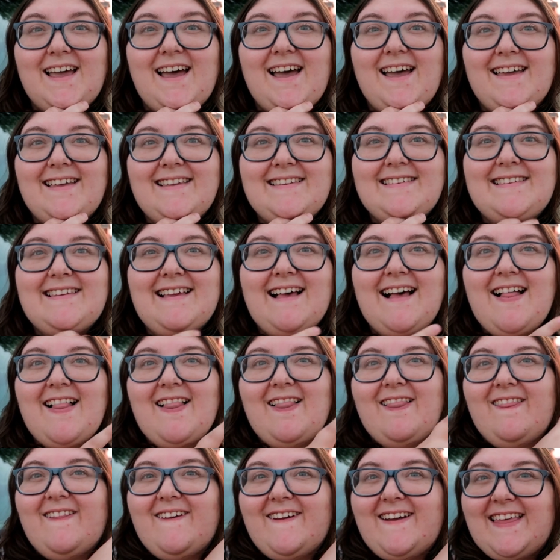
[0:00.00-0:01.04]

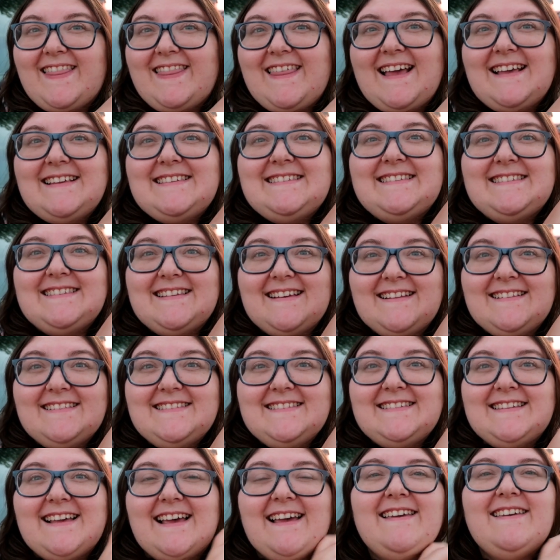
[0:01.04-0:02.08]
Guys, look at that
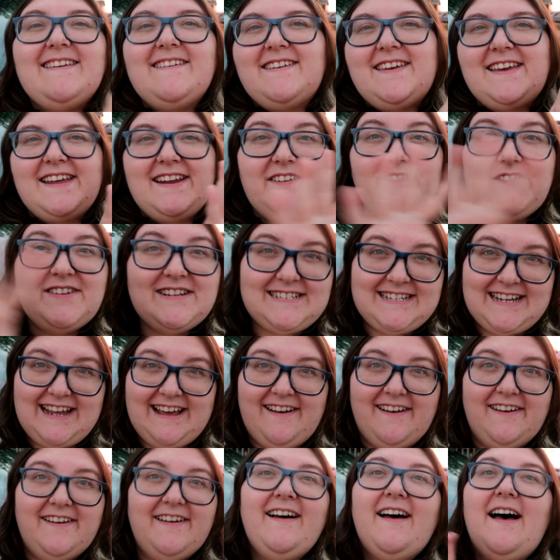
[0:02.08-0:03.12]
sunset. You can't even
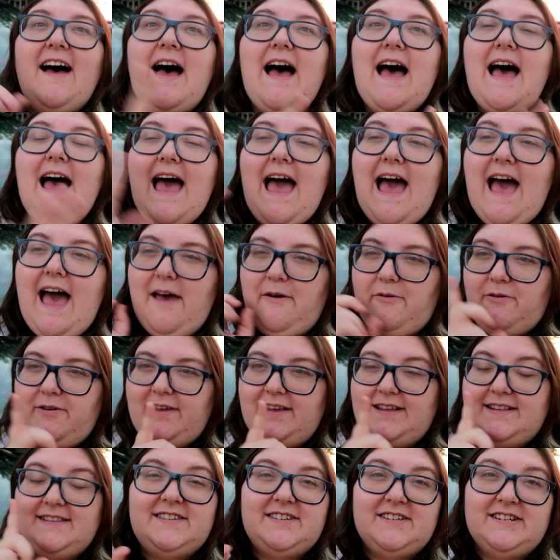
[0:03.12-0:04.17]
tell. I will
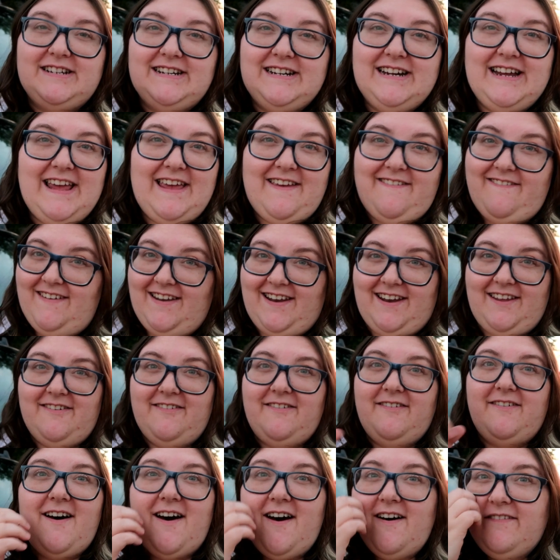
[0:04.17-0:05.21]
insert a
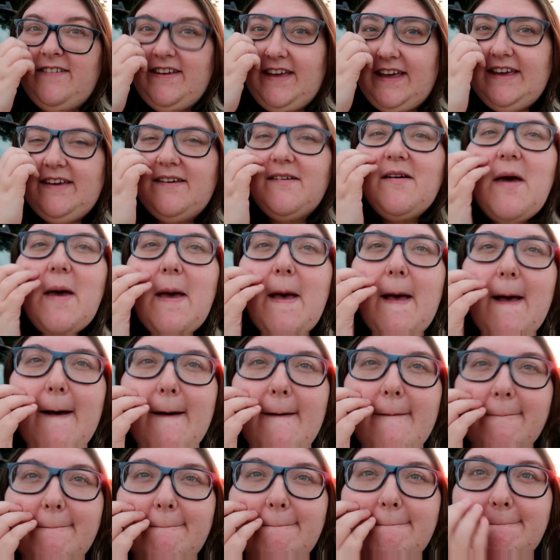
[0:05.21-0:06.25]
video of it,
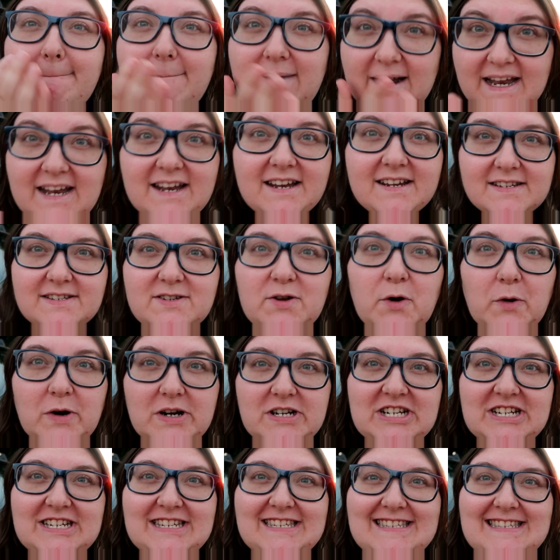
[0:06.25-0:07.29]
but it is
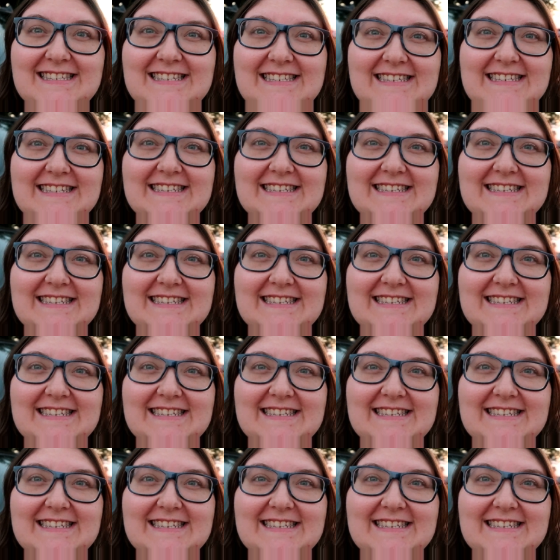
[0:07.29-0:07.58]
gorgeous